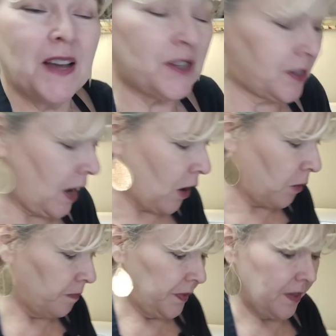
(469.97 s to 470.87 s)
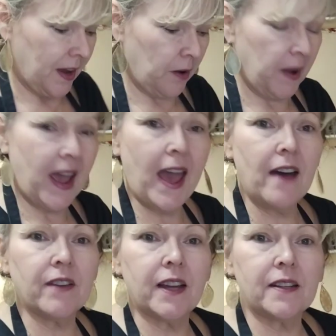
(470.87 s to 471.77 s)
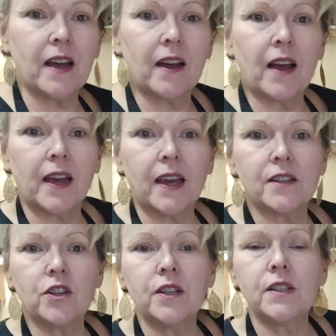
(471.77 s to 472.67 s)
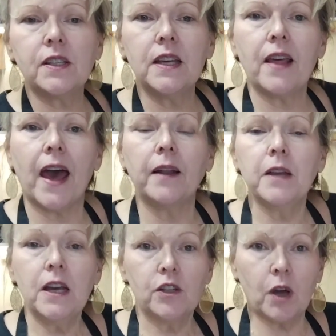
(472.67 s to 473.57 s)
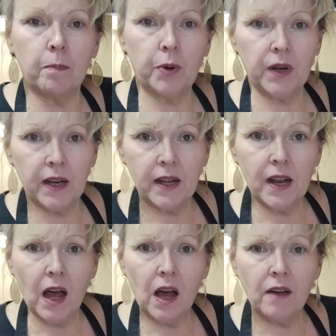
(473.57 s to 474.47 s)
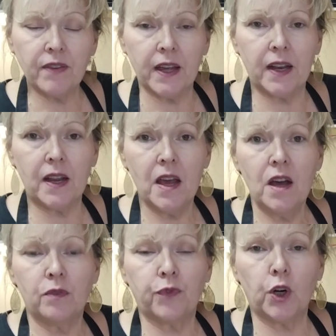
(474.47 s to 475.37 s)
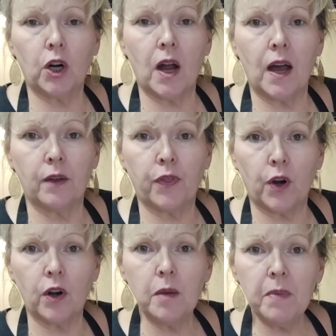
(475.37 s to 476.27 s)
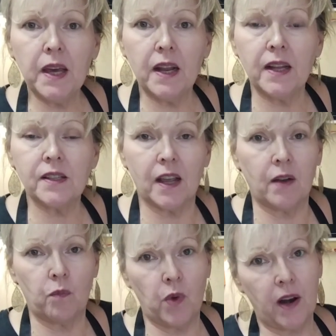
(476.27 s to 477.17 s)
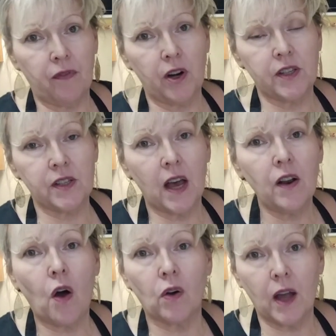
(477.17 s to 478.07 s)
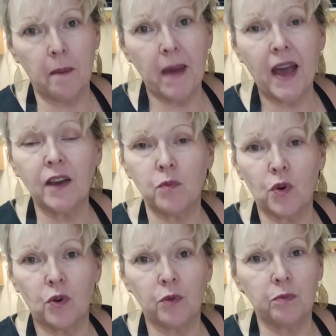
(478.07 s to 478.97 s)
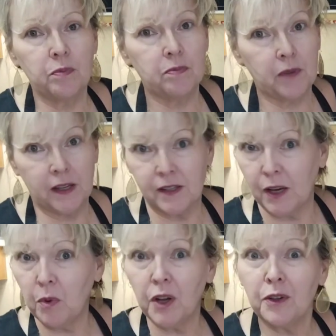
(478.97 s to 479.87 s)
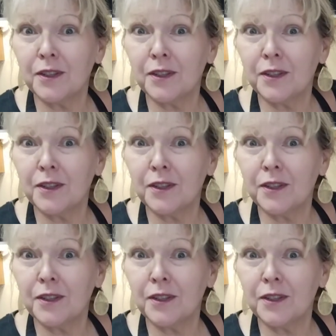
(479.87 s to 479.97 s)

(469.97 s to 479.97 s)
So, there we have it. I guess you can see that. So, I'll put it in the oven for 30 minutes, and whenever it's done, I'll come back and we'll see what it